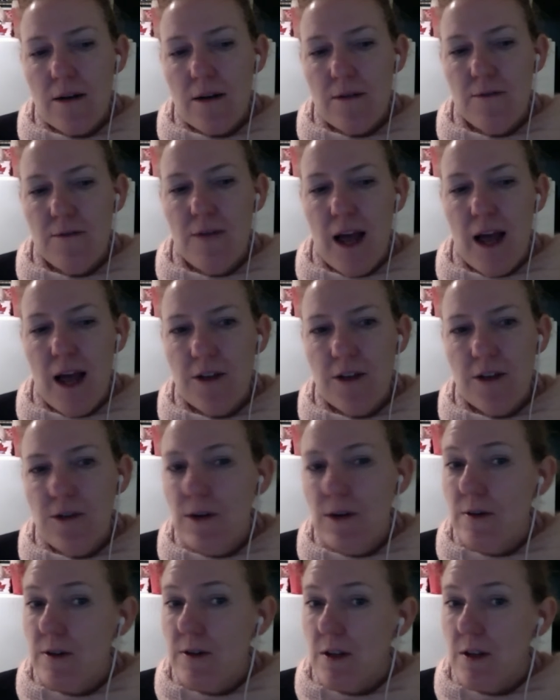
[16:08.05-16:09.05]
valued,
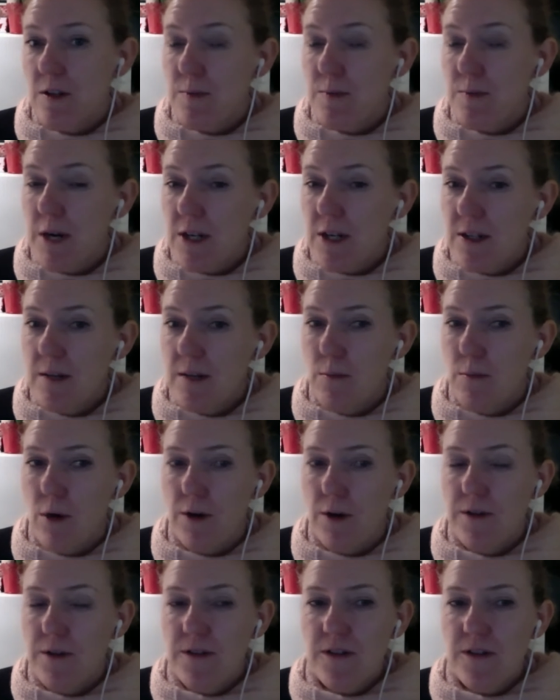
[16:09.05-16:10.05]
and especially in
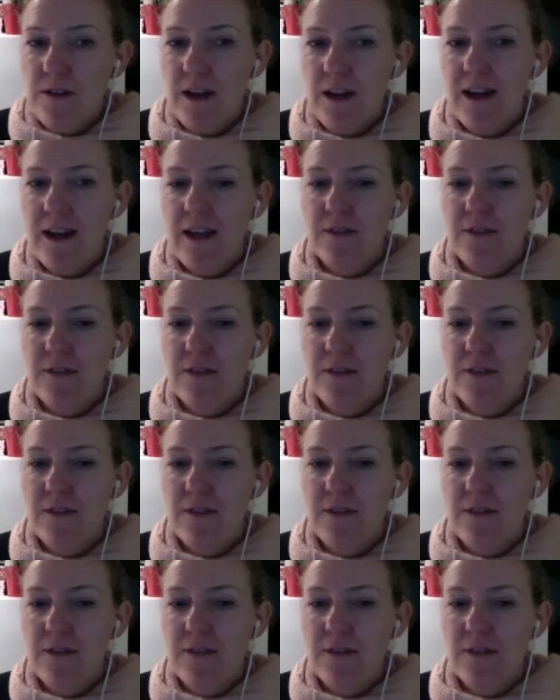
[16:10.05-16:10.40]
modern society,